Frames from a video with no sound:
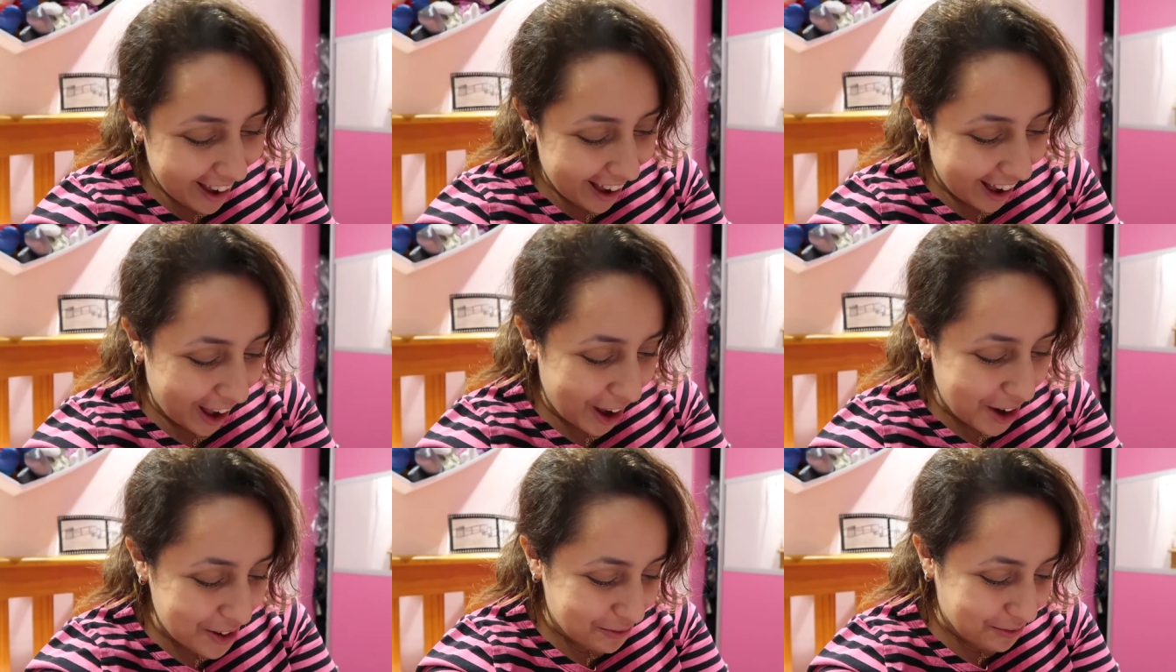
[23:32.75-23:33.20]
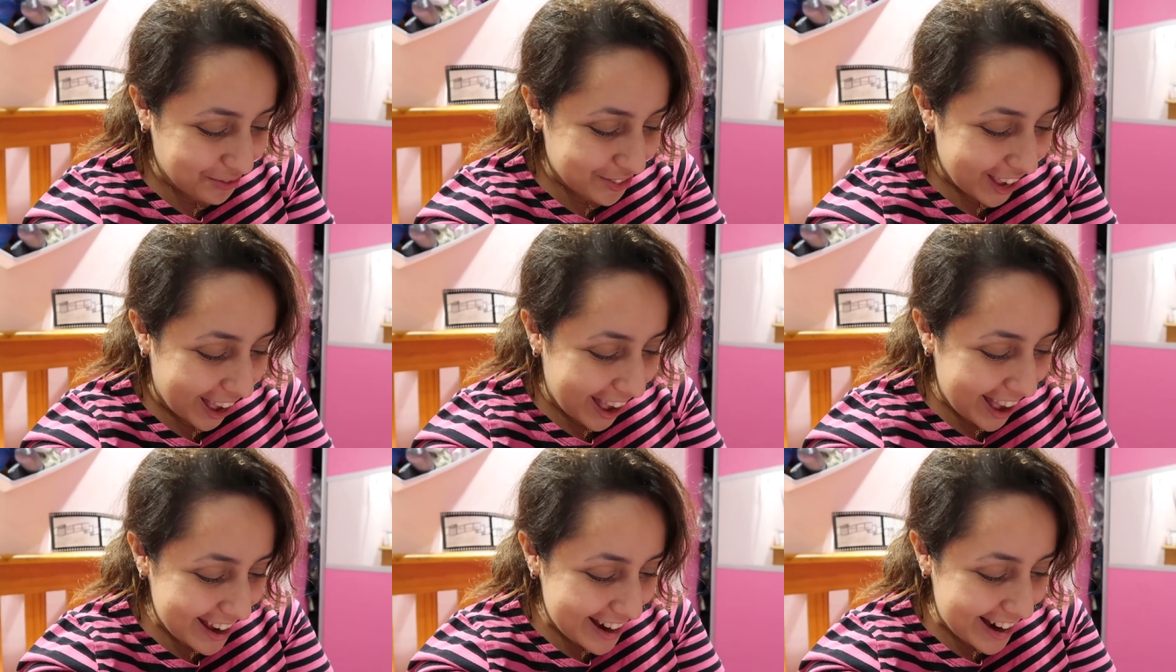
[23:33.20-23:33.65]
And
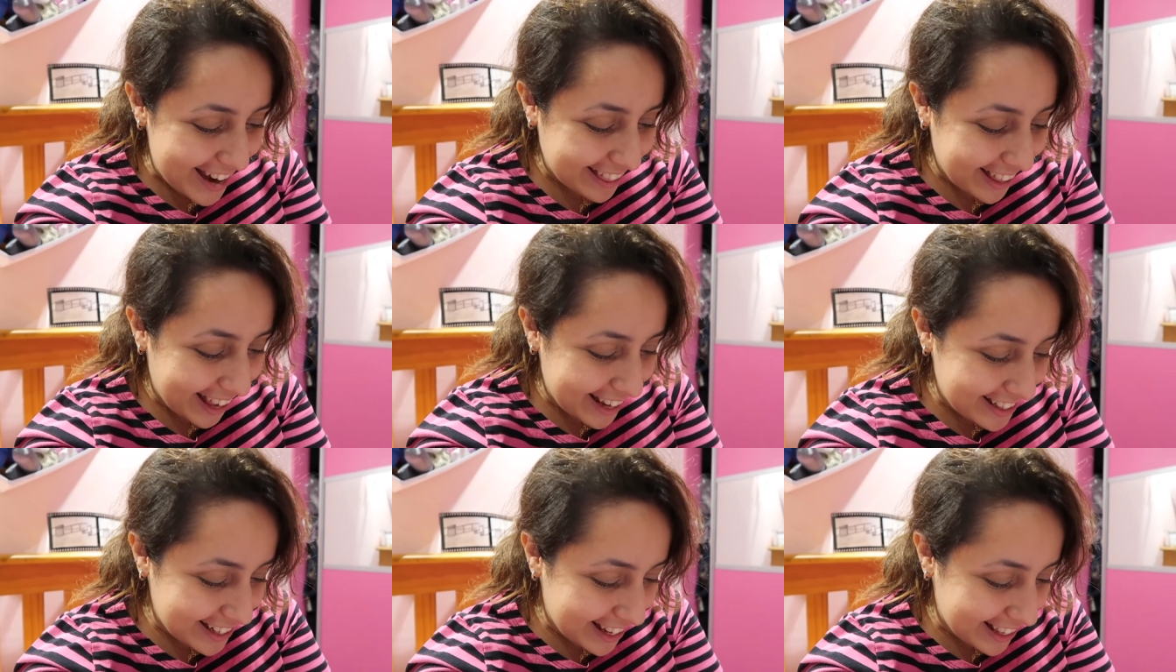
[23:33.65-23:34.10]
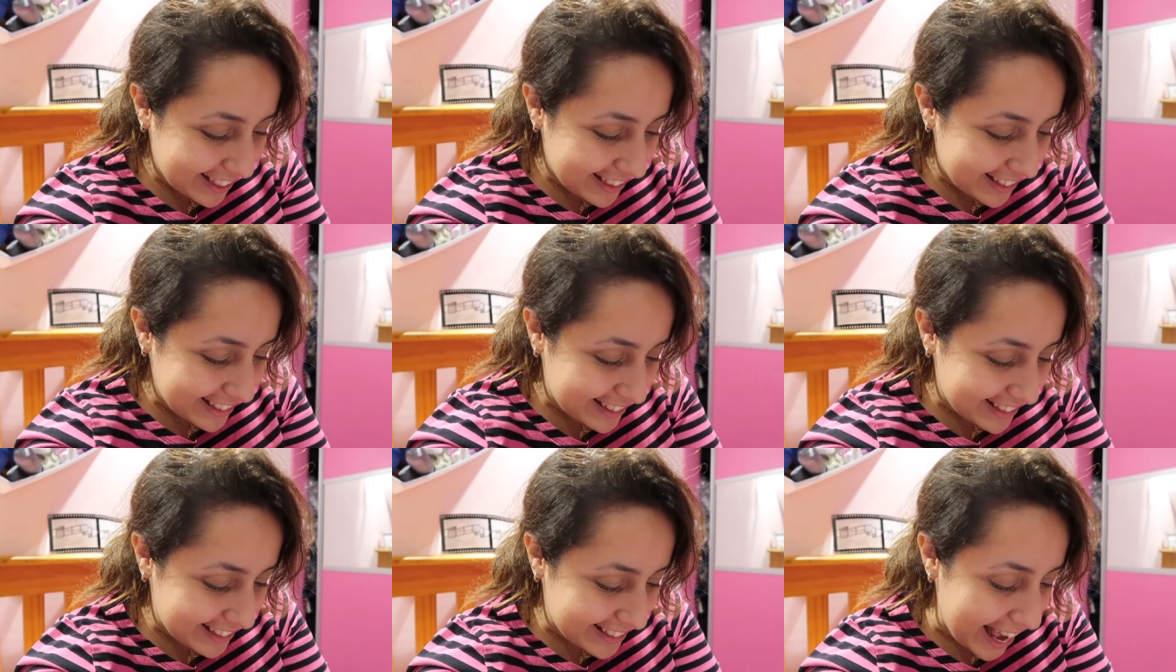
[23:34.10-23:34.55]
then
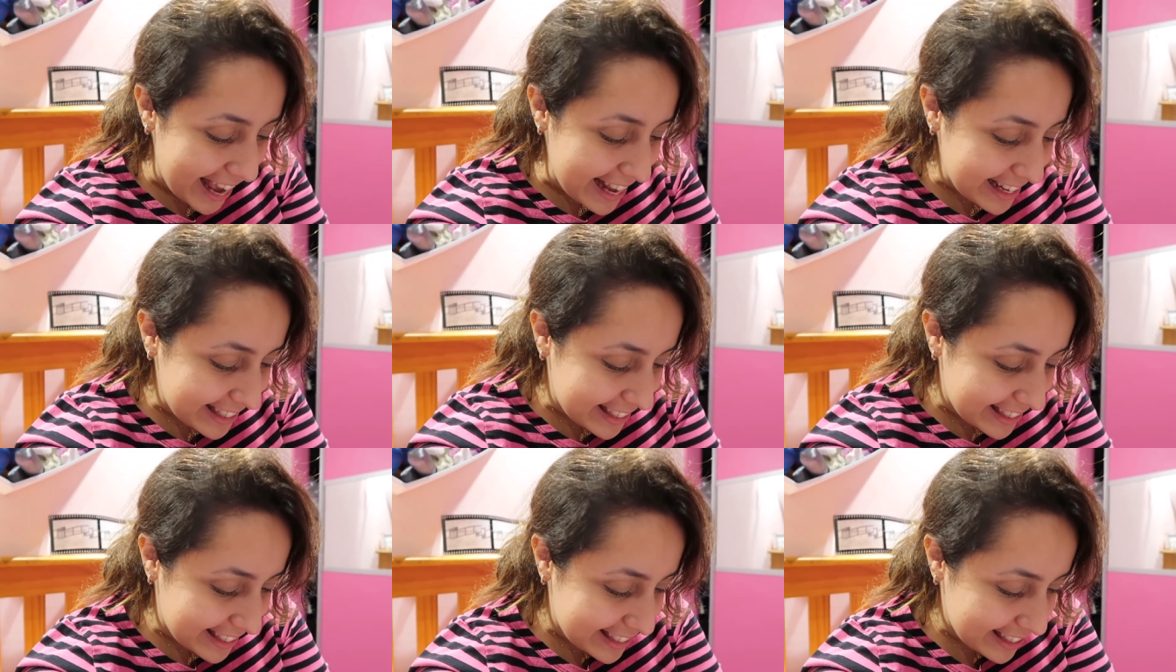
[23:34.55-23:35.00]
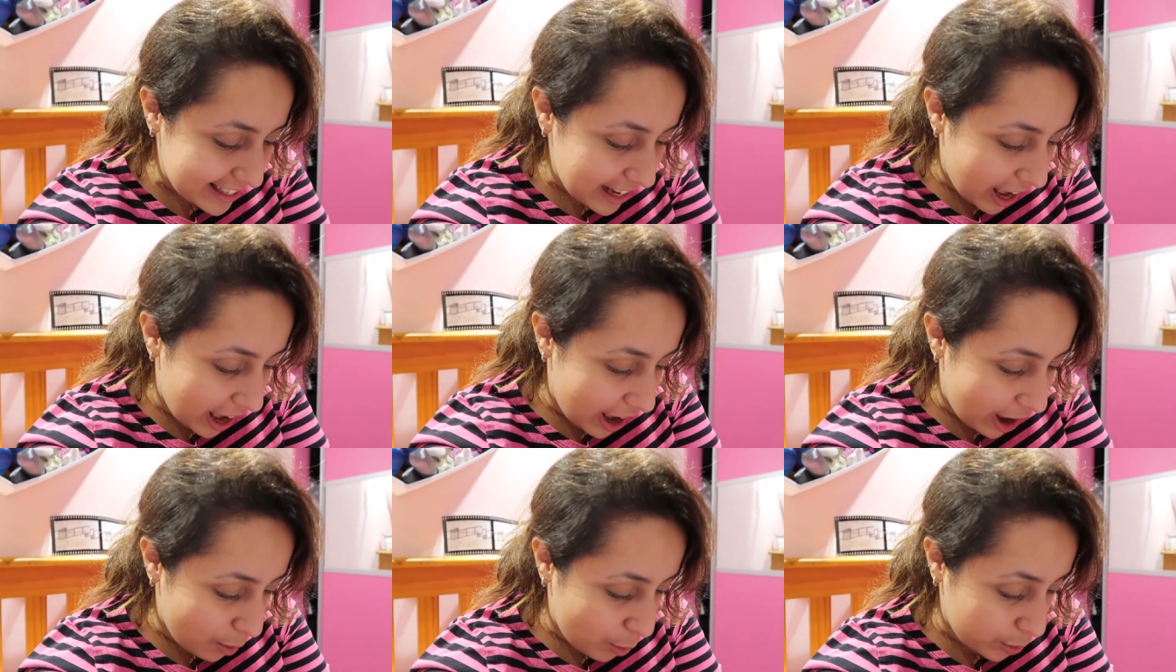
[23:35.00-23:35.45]
the sets
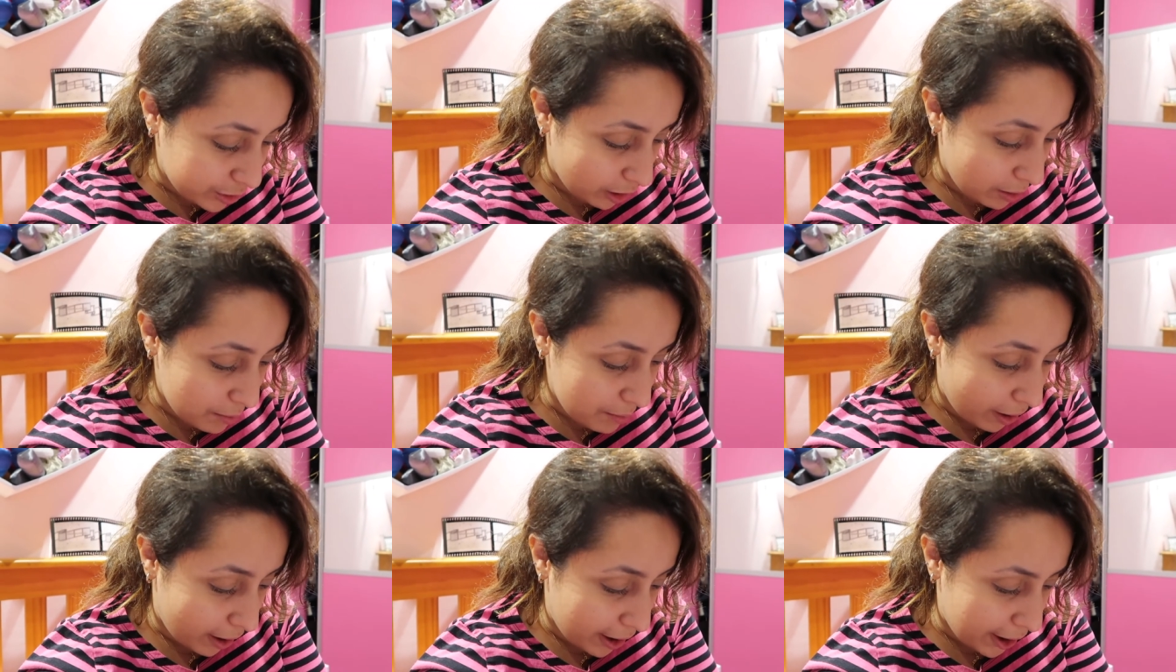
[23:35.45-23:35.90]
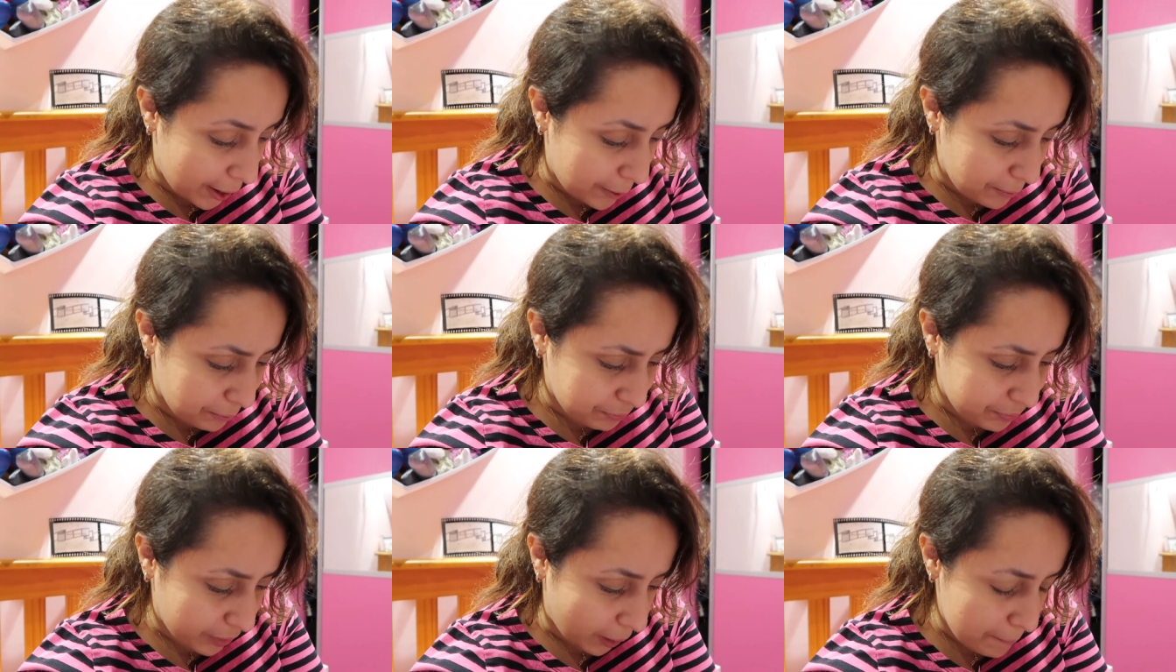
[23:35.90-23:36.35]
were done
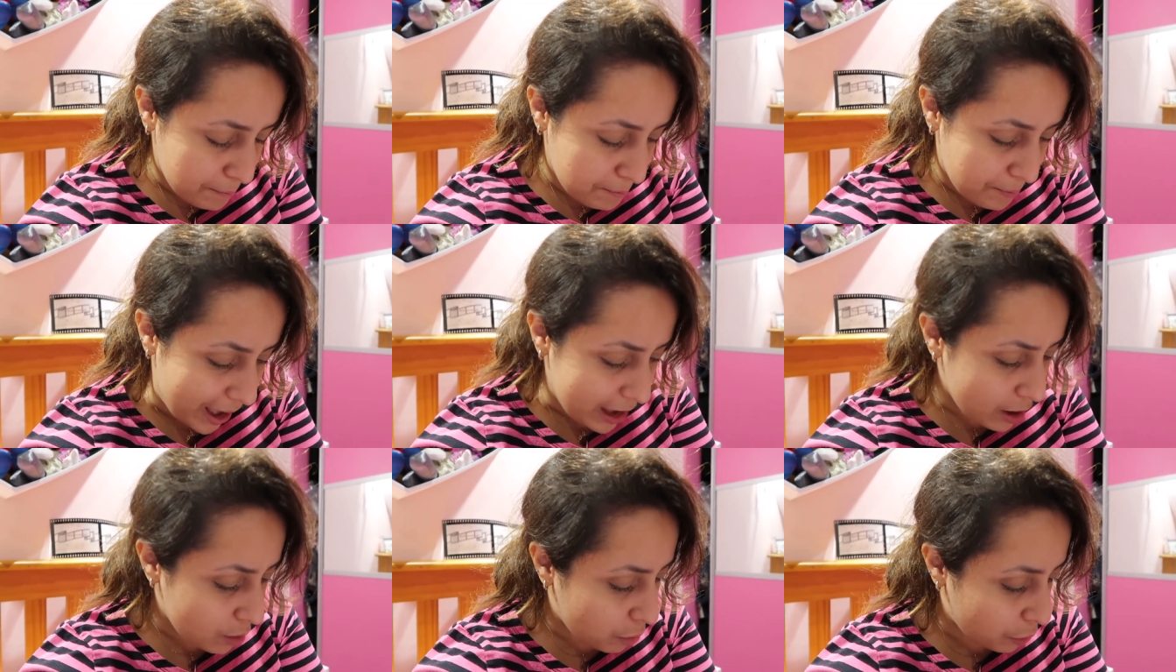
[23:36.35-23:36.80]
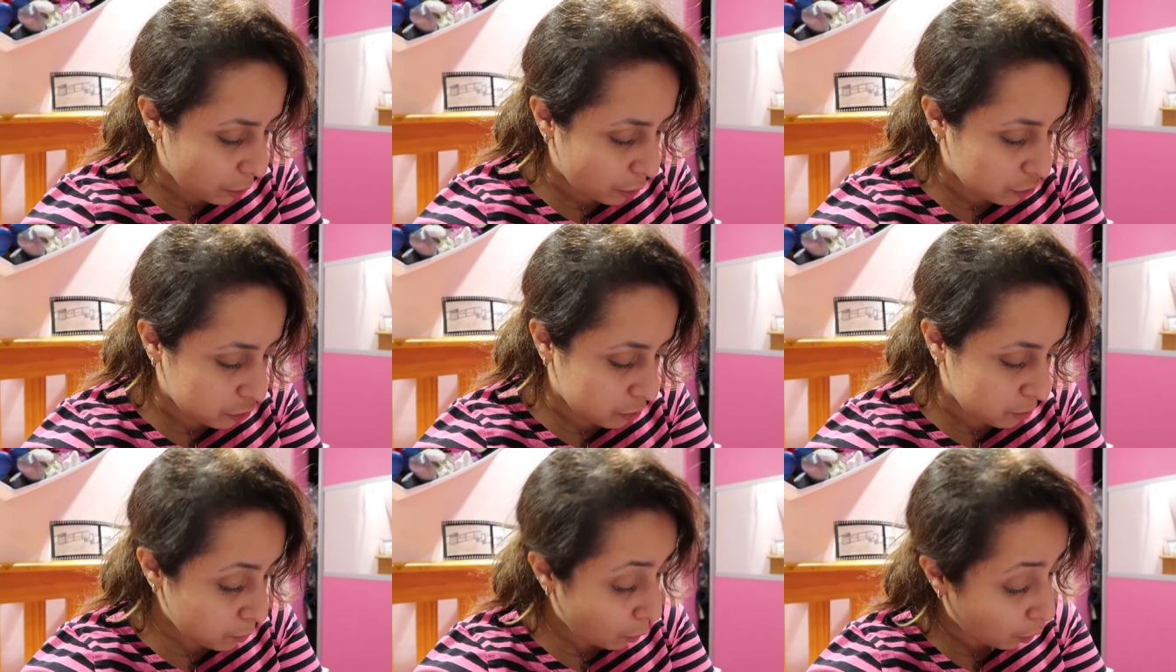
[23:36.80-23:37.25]
by
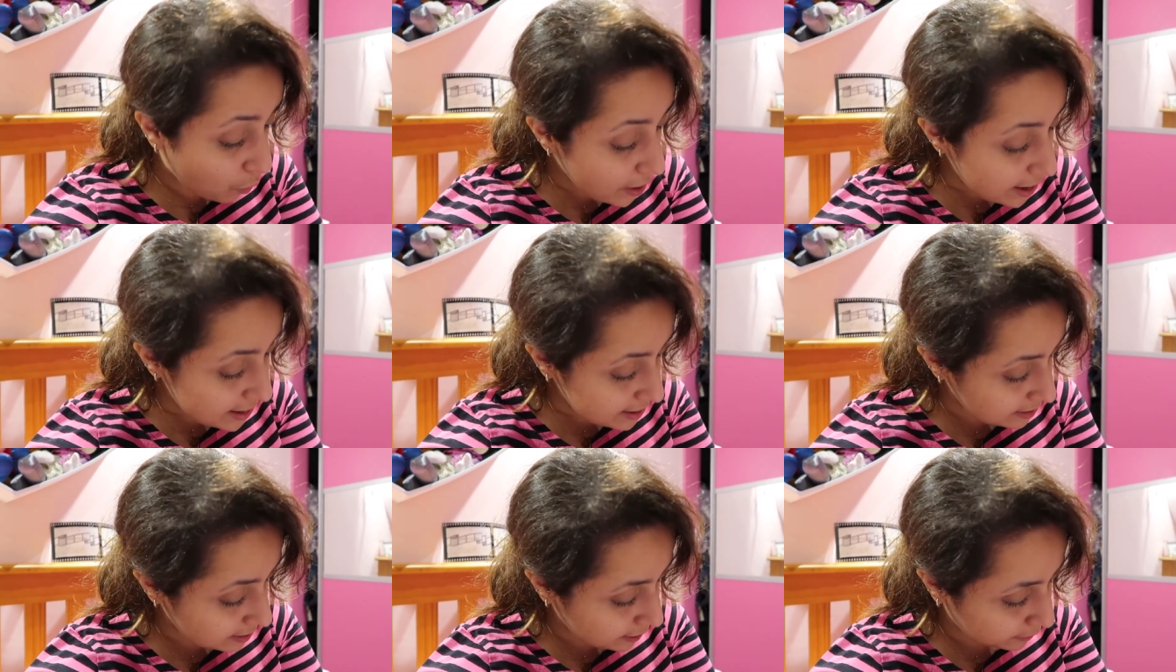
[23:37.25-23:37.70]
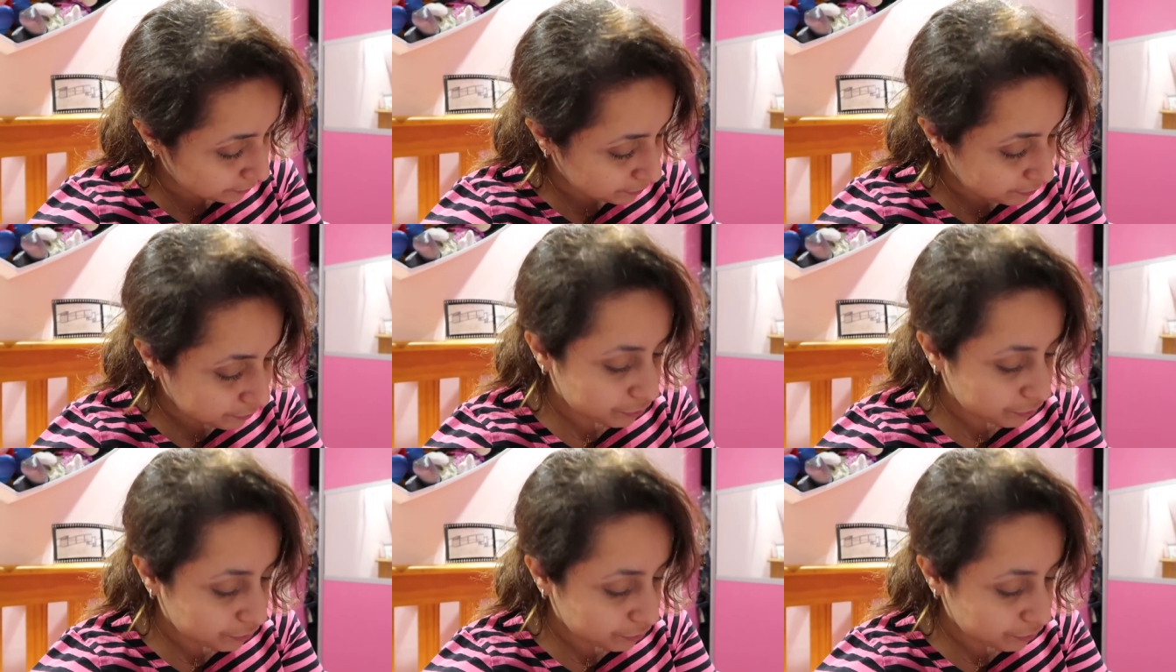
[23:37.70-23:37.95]
Beowulf Borritt,